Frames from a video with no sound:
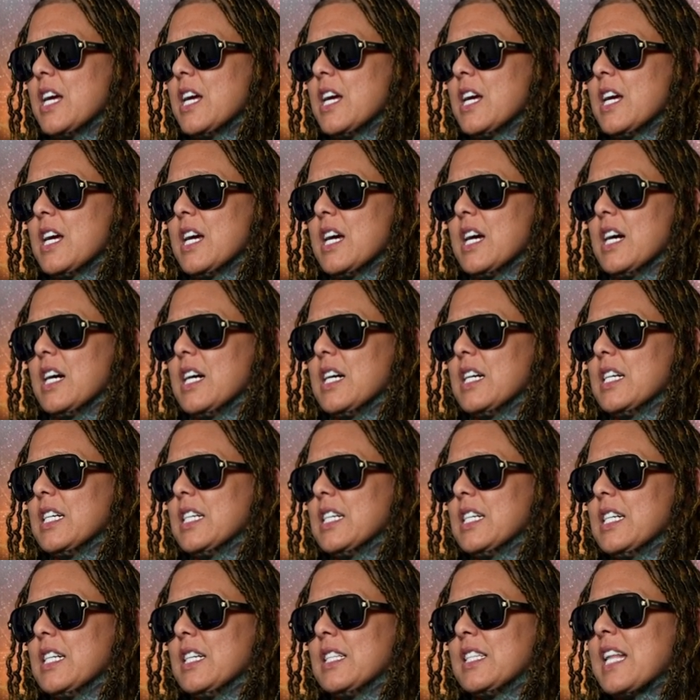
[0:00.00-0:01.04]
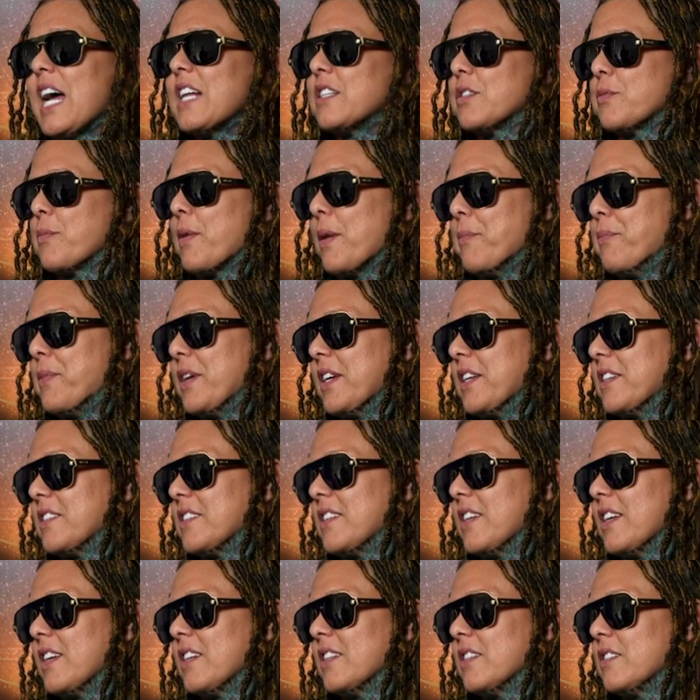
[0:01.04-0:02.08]
Mm-hmm. That's my
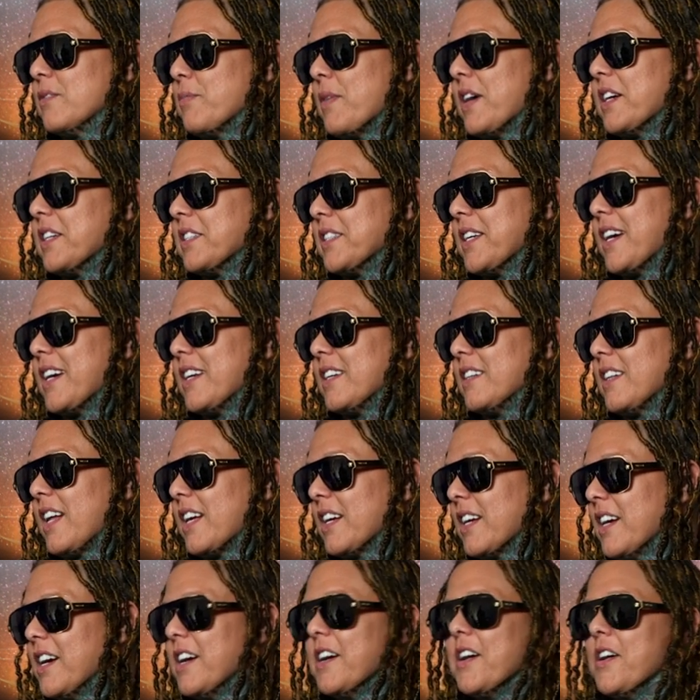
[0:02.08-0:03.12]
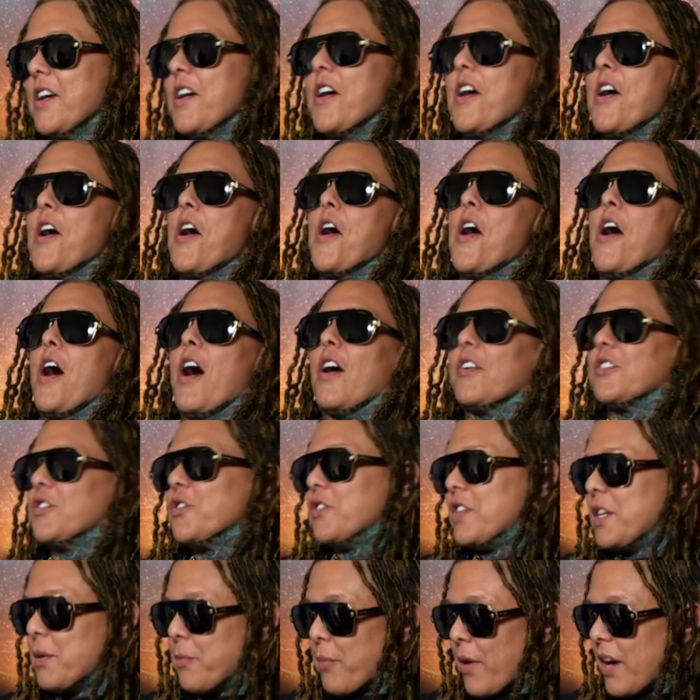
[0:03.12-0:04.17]
biggest thing is my anxiety. Like I'll
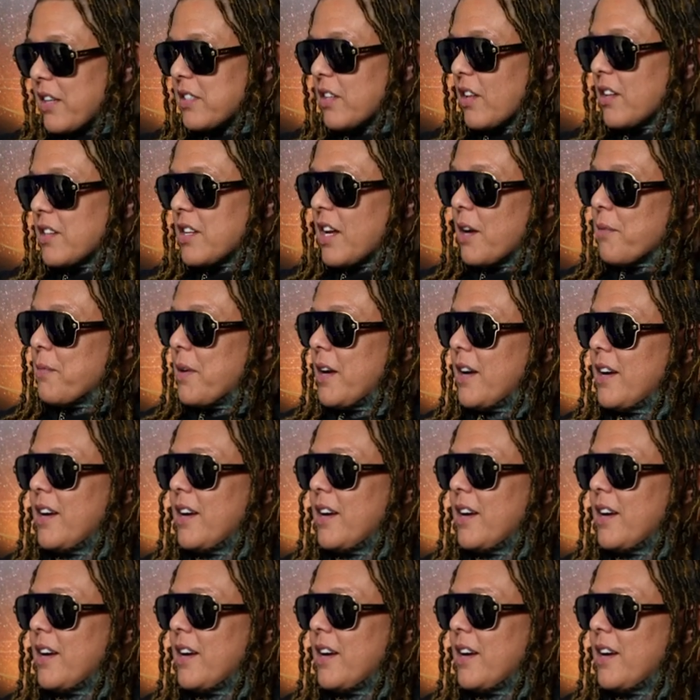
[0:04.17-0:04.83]
do deep breaths all the time,